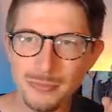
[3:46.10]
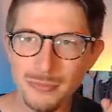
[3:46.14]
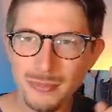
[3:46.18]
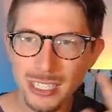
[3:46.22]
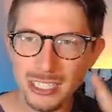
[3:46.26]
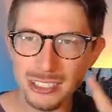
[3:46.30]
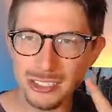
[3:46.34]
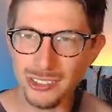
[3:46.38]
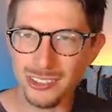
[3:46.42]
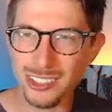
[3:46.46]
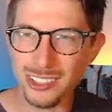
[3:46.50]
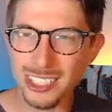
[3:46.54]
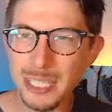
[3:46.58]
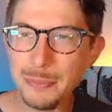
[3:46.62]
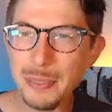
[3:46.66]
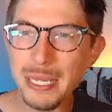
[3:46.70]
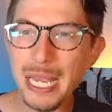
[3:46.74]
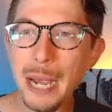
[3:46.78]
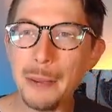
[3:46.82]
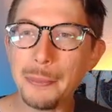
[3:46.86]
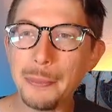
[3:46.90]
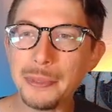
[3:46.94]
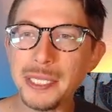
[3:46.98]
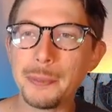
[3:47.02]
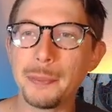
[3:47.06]
So I'm going to
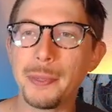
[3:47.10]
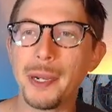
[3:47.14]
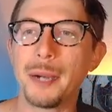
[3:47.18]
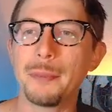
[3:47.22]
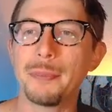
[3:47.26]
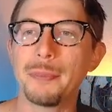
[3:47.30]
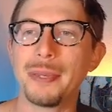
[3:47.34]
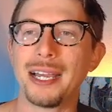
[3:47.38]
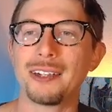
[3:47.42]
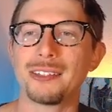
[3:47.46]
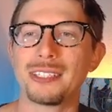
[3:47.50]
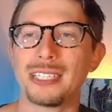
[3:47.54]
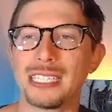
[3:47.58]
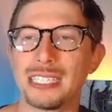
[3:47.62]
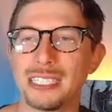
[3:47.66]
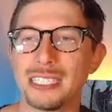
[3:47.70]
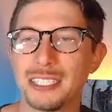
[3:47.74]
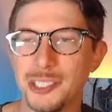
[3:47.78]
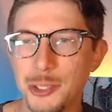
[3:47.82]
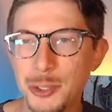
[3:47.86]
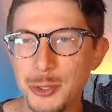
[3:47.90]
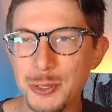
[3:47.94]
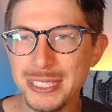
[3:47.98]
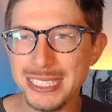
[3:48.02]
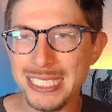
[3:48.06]
be able to pump out
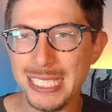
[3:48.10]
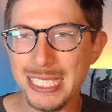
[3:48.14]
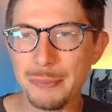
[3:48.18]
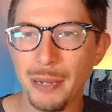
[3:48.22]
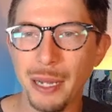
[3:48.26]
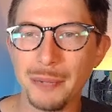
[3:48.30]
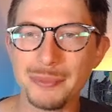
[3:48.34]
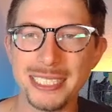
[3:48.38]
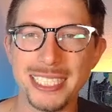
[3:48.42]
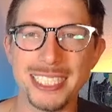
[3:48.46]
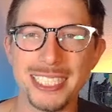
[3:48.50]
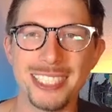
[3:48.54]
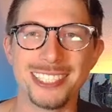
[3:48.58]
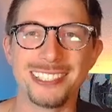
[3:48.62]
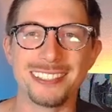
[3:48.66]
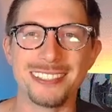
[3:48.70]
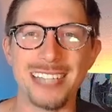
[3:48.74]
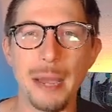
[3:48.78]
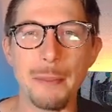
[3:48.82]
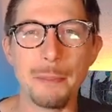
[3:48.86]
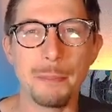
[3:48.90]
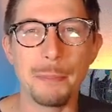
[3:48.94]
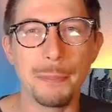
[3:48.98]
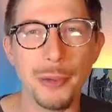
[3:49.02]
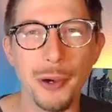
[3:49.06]
2 Seed Bombs here,
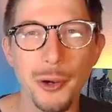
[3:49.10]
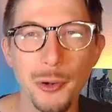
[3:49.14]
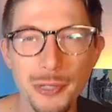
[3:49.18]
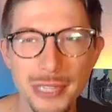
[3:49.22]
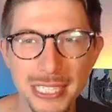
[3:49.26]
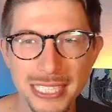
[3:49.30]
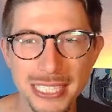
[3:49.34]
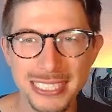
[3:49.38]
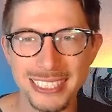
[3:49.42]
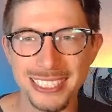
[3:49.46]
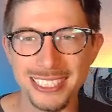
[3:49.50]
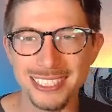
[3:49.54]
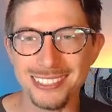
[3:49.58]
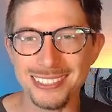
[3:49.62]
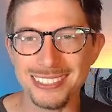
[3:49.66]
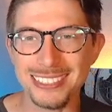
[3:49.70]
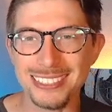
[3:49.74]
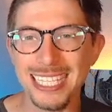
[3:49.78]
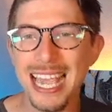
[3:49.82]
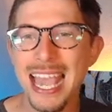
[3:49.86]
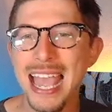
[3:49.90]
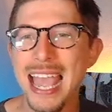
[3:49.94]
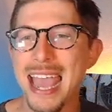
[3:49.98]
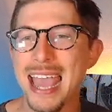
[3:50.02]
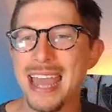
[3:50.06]
grab both
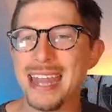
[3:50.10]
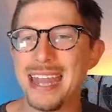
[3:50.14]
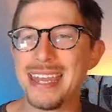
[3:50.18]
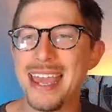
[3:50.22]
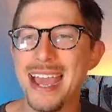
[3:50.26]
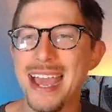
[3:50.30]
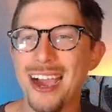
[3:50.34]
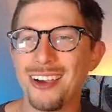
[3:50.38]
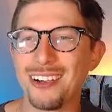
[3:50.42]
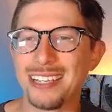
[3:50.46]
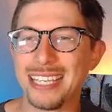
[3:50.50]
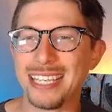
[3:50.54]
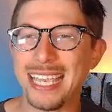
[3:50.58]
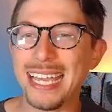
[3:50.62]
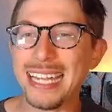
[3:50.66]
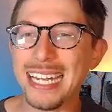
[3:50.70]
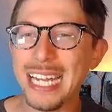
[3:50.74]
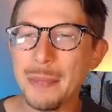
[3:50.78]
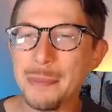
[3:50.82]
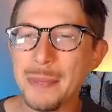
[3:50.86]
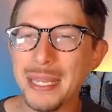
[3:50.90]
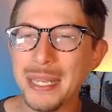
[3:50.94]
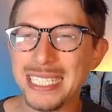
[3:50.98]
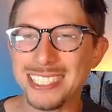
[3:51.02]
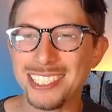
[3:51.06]
shields, and now can
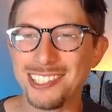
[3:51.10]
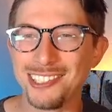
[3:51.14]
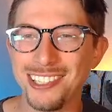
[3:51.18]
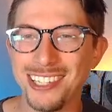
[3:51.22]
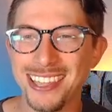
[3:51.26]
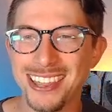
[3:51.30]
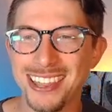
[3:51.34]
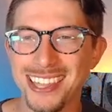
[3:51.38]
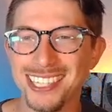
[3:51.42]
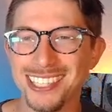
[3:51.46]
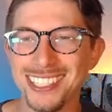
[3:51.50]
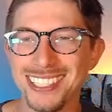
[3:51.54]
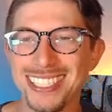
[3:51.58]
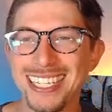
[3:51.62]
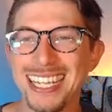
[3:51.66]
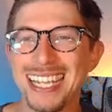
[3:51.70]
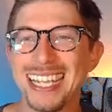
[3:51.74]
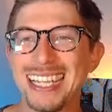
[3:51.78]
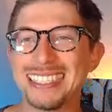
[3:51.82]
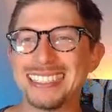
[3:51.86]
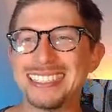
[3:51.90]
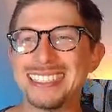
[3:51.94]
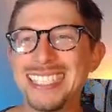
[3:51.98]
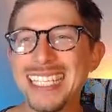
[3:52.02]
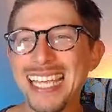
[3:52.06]
I make it to a third?
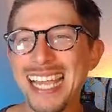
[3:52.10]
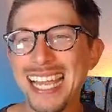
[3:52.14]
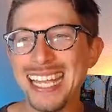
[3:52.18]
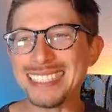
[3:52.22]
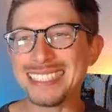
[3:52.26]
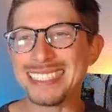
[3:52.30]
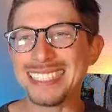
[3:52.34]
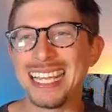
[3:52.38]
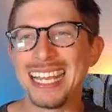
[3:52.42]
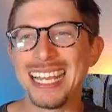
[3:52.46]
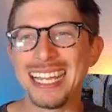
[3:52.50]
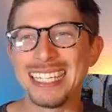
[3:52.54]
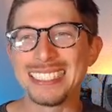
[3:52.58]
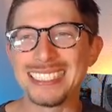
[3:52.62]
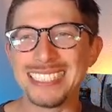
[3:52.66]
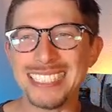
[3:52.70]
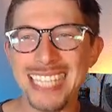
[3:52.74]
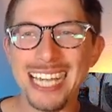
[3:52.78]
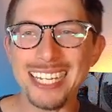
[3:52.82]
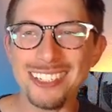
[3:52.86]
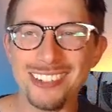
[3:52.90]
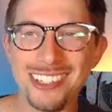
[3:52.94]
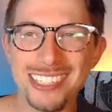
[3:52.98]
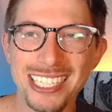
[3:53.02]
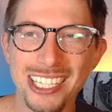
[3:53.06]
Yes!
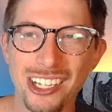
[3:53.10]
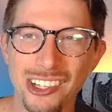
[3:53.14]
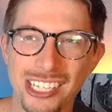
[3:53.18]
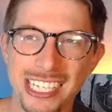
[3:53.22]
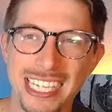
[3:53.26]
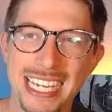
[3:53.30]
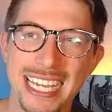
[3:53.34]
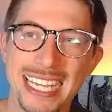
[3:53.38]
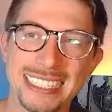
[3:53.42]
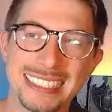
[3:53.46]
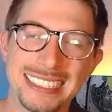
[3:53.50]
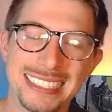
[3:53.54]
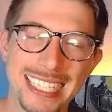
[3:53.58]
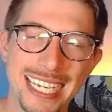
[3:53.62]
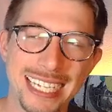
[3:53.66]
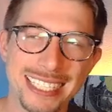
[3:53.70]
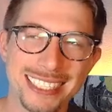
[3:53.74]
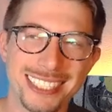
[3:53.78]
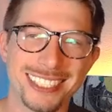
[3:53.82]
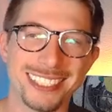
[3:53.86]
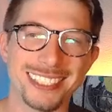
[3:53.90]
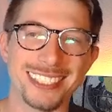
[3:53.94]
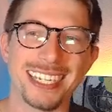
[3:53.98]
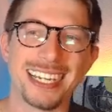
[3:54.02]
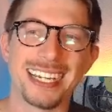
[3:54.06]
Shadow Alolan
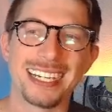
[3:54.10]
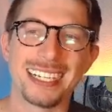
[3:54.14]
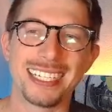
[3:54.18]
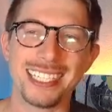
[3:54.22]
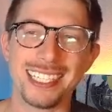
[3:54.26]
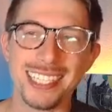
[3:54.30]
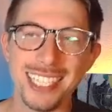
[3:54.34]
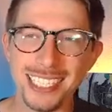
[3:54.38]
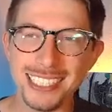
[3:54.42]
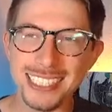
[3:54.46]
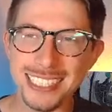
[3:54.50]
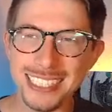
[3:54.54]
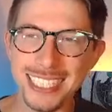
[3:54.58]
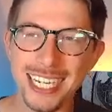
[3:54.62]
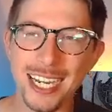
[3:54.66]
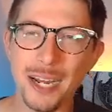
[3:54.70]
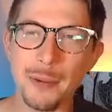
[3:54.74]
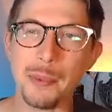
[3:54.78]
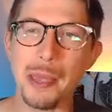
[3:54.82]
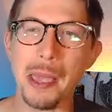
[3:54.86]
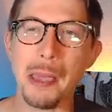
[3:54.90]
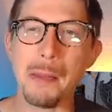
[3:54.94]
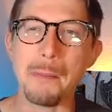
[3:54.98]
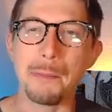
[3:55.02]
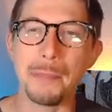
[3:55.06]
Exeggutor clutching it
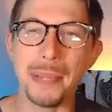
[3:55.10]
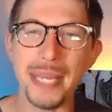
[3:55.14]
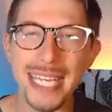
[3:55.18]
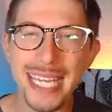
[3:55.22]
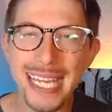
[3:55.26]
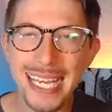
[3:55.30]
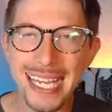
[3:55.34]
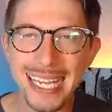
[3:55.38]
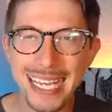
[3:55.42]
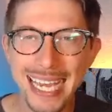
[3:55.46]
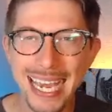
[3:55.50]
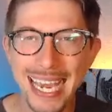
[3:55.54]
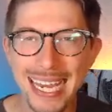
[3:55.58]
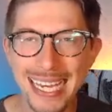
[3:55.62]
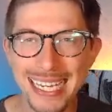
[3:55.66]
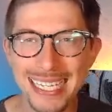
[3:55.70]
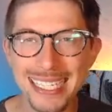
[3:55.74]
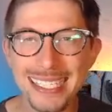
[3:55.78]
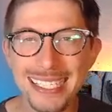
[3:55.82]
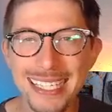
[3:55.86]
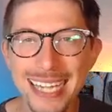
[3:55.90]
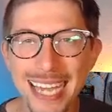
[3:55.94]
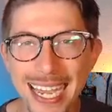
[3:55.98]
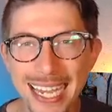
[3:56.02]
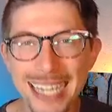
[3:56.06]
up, being a
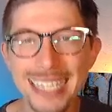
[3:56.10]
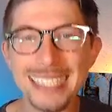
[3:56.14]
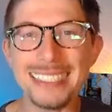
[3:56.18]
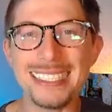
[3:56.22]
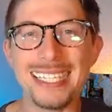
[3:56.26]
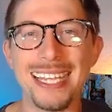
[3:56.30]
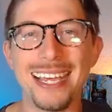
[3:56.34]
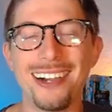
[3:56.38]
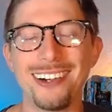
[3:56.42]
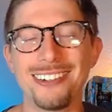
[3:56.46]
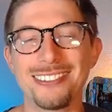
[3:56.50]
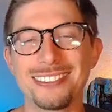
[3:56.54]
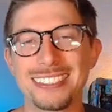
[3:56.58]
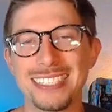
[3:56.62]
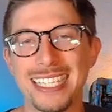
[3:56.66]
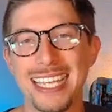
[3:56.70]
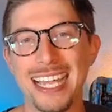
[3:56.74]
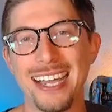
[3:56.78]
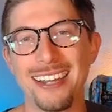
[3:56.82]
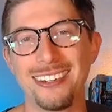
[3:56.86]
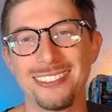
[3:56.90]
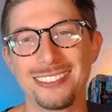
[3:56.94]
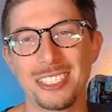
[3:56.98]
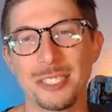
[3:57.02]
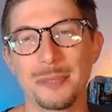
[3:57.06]
Ninetales
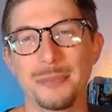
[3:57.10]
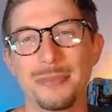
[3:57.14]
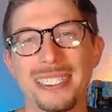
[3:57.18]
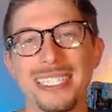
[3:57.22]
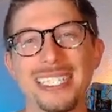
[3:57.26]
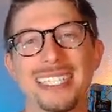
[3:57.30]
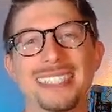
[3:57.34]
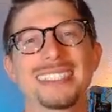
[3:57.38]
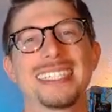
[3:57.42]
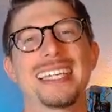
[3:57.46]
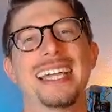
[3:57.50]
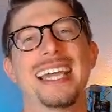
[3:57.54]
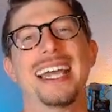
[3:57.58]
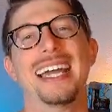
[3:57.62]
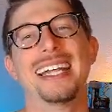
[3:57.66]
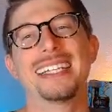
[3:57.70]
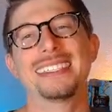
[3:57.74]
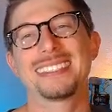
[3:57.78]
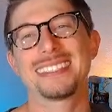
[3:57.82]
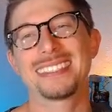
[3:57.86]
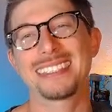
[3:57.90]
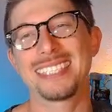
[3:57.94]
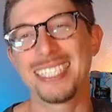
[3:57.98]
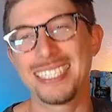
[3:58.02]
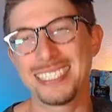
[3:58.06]
counter because it
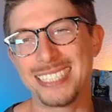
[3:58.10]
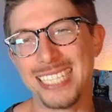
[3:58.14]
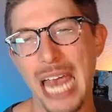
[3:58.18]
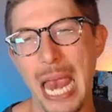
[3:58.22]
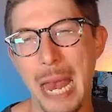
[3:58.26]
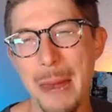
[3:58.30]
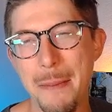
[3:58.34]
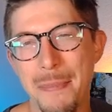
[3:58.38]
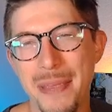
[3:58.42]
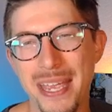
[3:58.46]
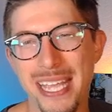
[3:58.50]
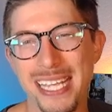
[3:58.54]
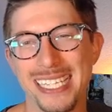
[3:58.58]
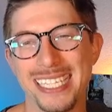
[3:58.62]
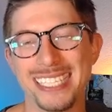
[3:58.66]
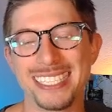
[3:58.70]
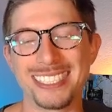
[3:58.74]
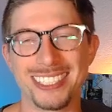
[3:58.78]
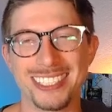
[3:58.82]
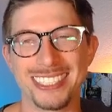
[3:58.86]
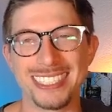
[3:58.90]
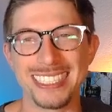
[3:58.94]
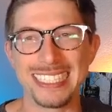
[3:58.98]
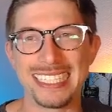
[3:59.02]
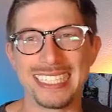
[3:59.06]
had such a big
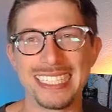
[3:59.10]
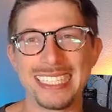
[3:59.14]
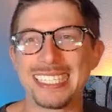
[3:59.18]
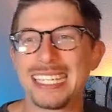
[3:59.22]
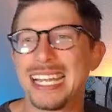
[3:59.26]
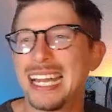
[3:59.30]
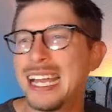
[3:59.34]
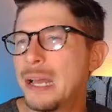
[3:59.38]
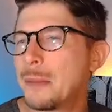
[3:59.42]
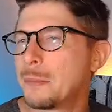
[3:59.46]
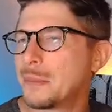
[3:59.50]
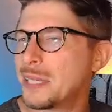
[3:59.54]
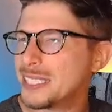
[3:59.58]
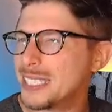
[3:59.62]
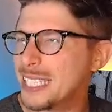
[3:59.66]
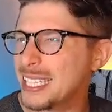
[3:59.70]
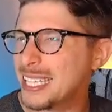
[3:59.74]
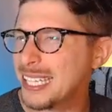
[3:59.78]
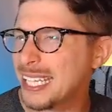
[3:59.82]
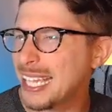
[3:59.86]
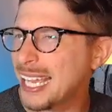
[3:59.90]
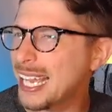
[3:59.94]
energy lead. Plus, I think I